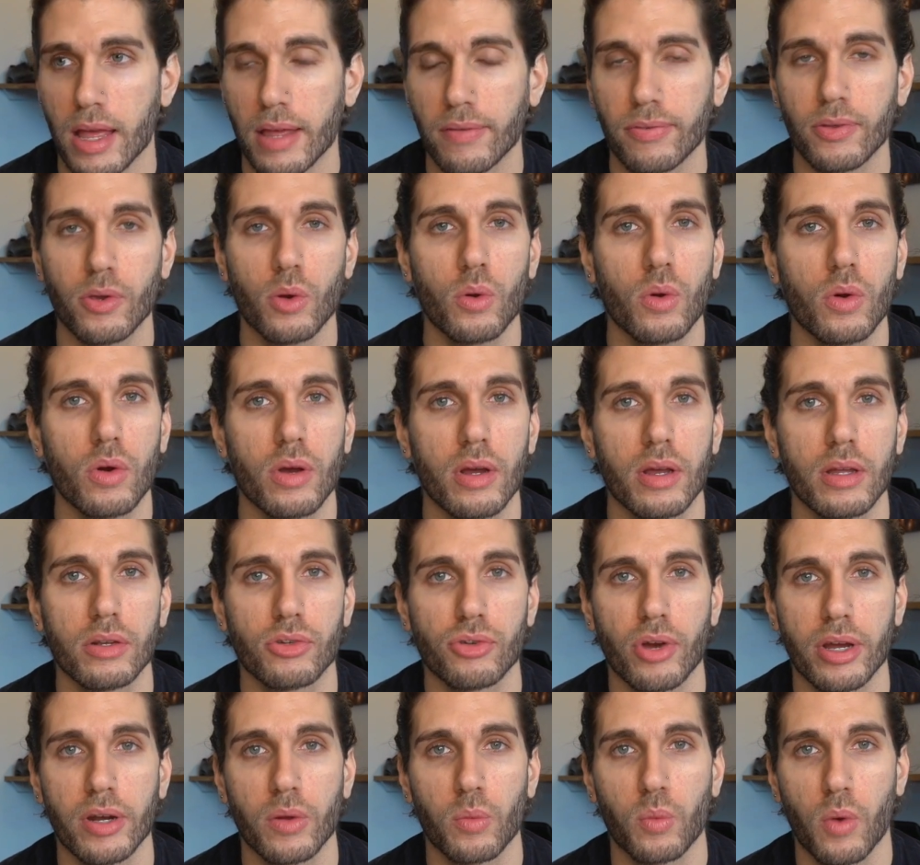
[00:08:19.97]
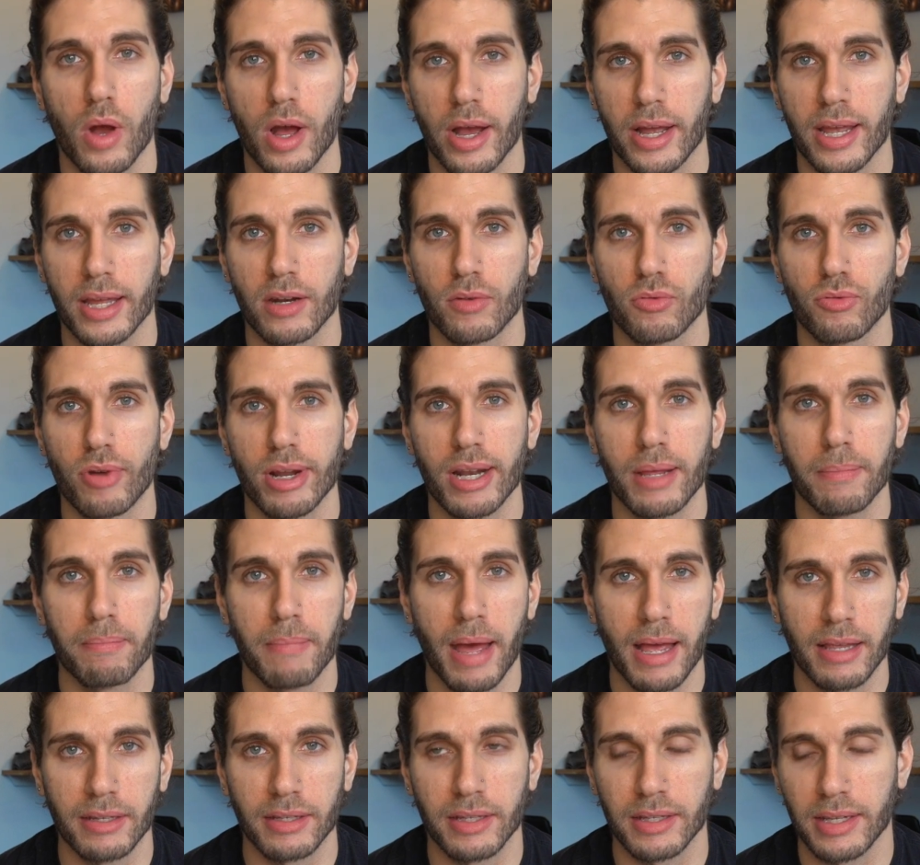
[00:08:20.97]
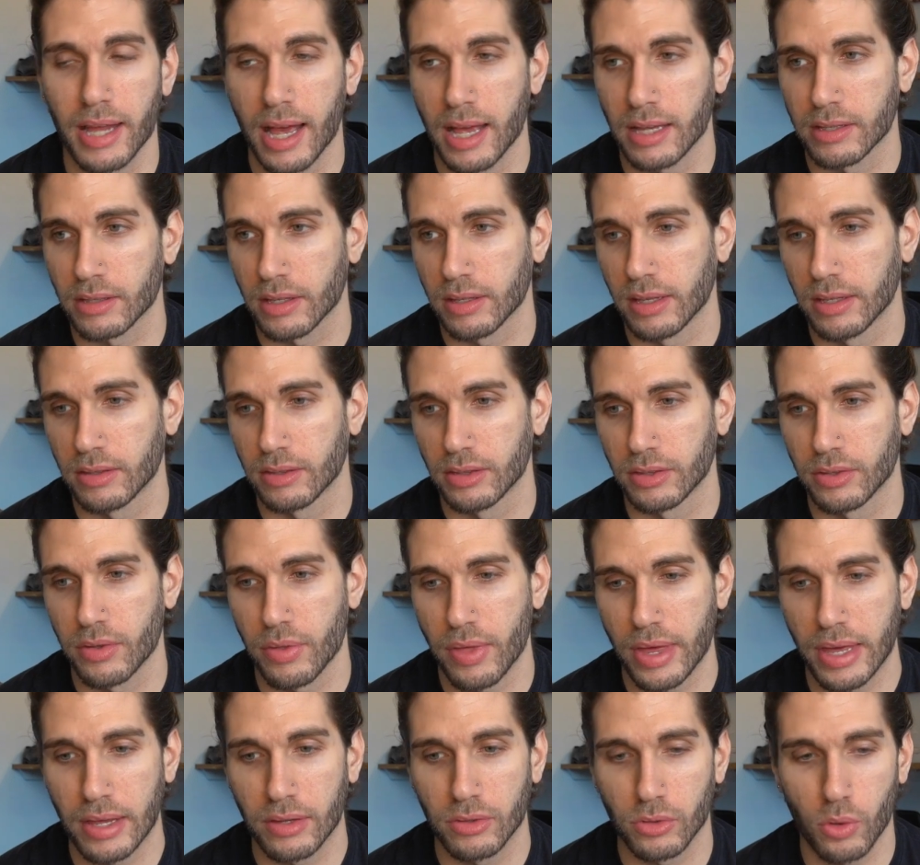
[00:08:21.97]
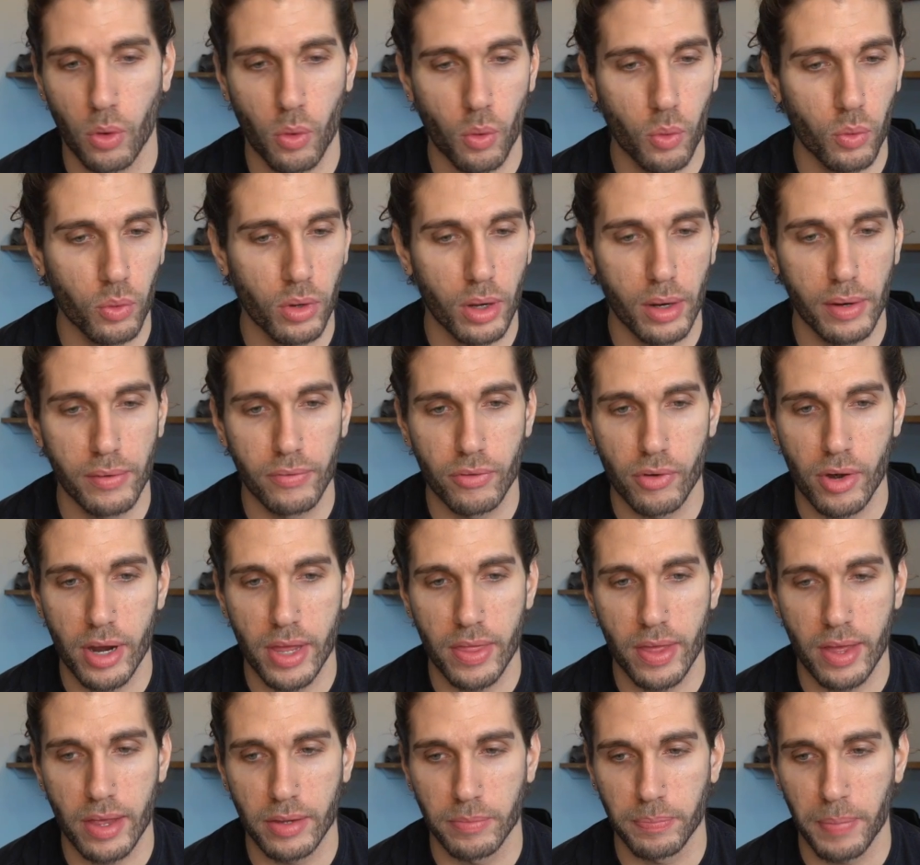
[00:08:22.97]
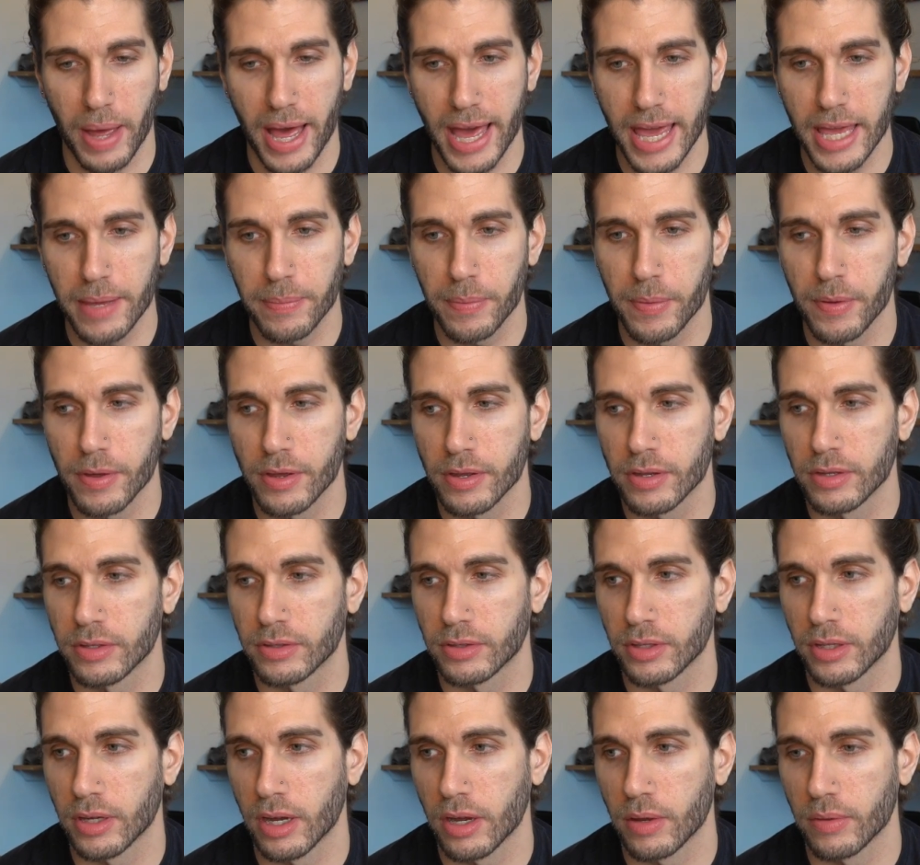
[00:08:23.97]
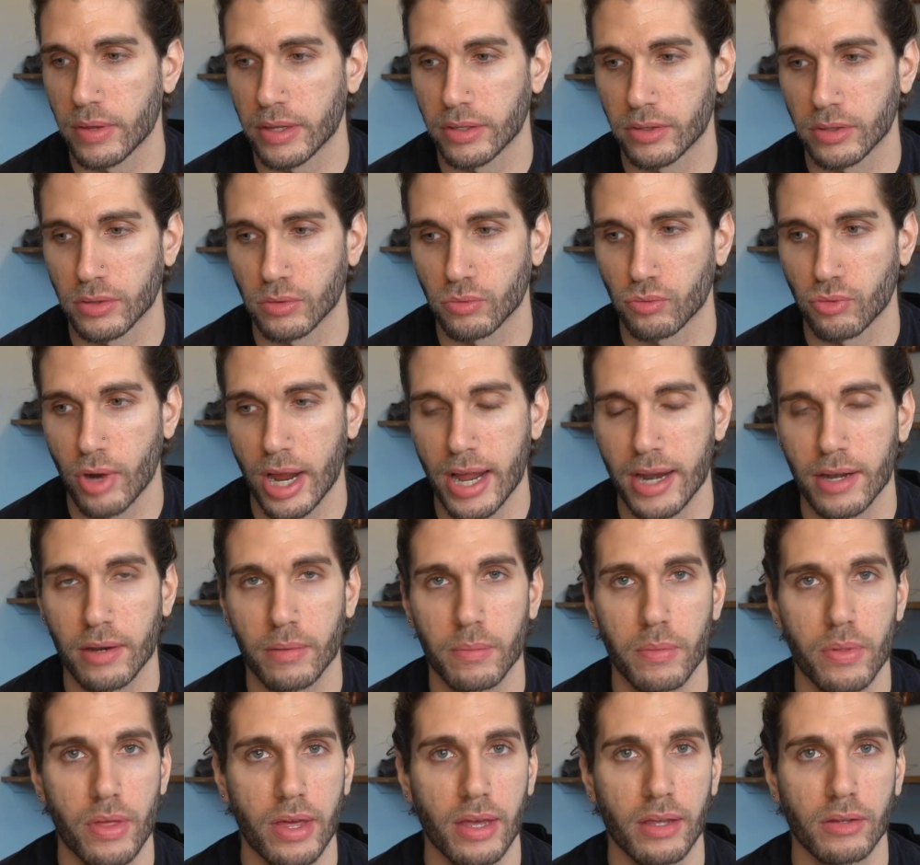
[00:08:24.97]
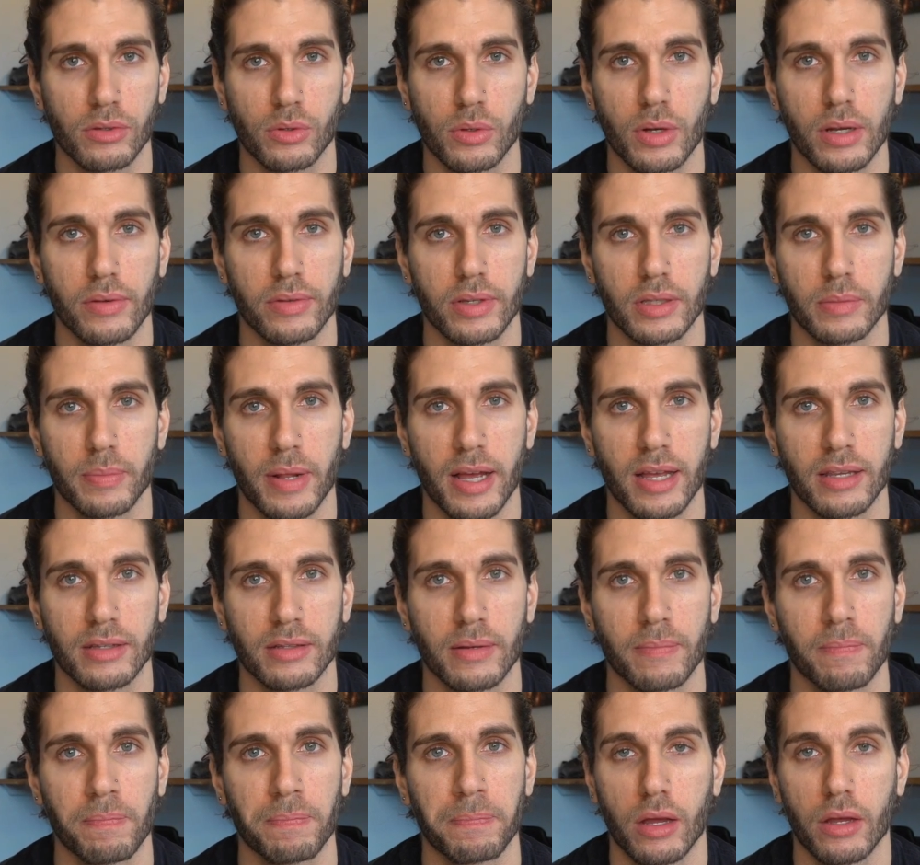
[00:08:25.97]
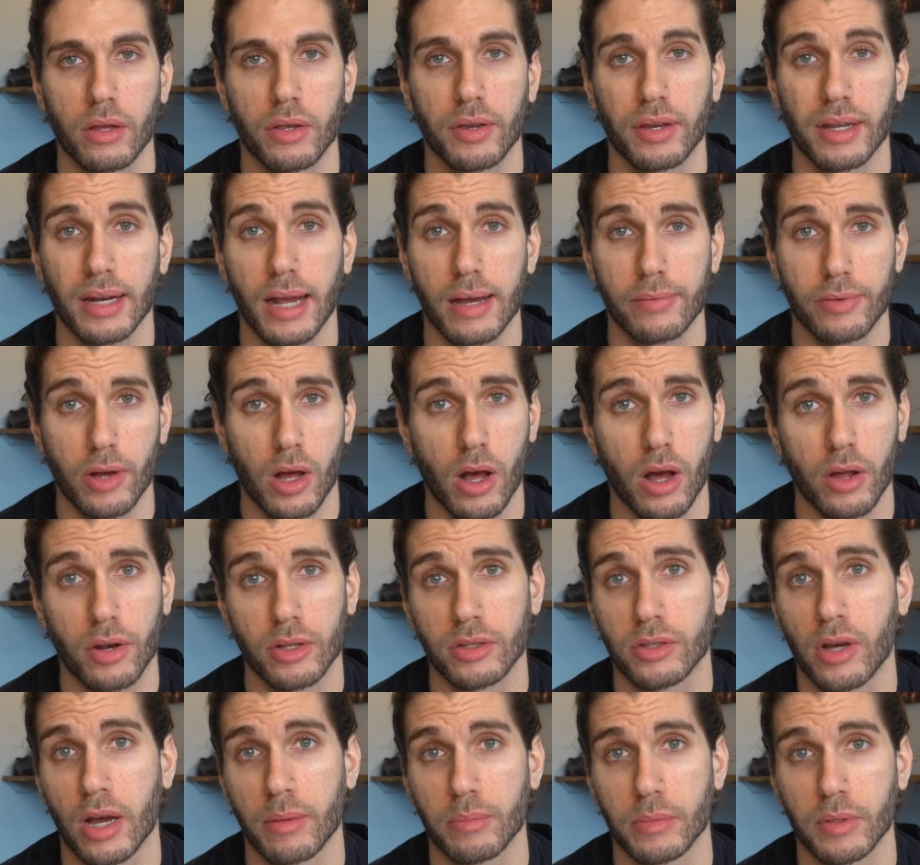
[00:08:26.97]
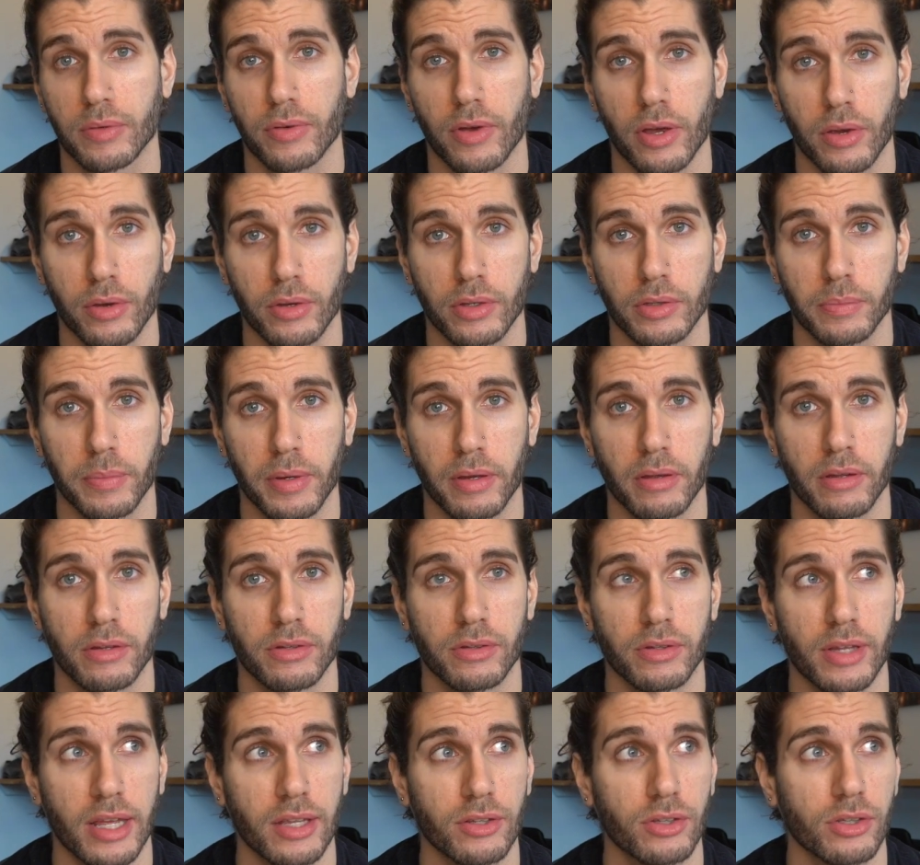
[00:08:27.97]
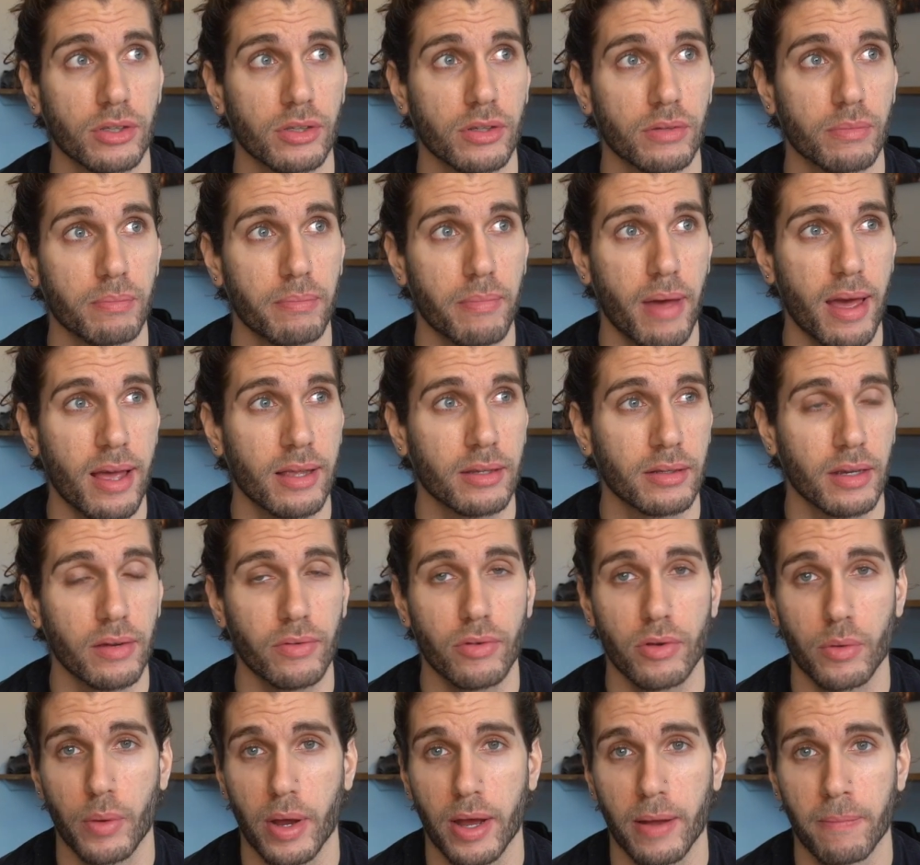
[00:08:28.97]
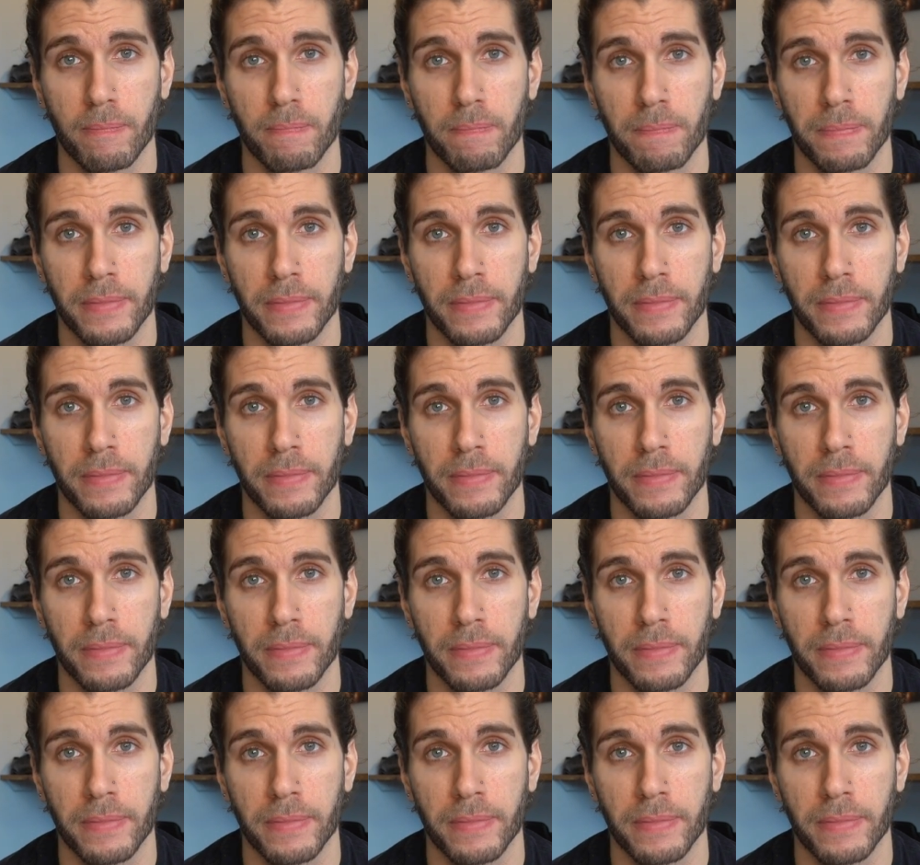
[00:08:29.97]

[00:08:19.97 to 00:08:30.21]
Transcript: If you're trying to work in a really messy desk and there's just things all over it, there's papers, there's just random things all over this place, you're going to have a harder time to focus because there's just mess everywhere.